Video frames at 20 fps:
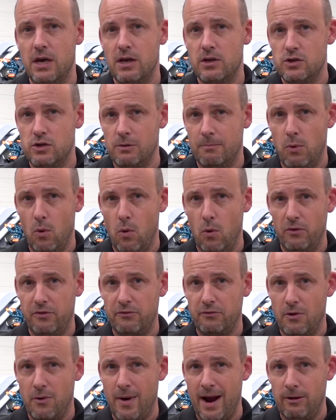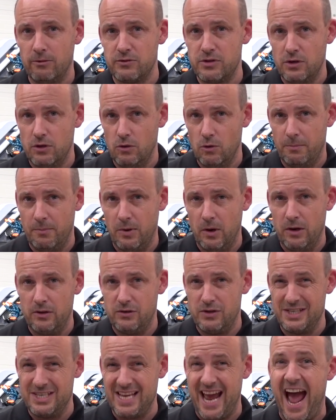support throughout your
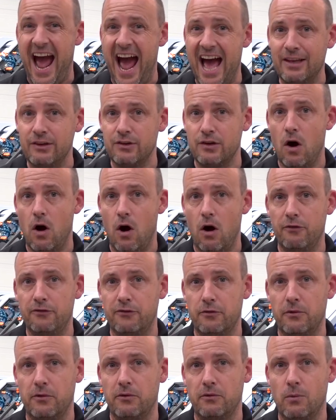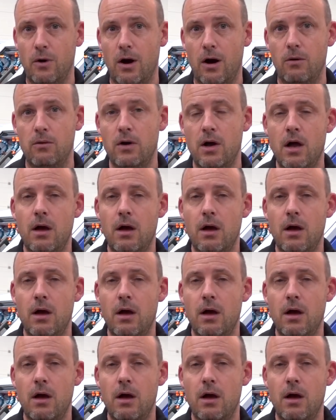purchase and after as well.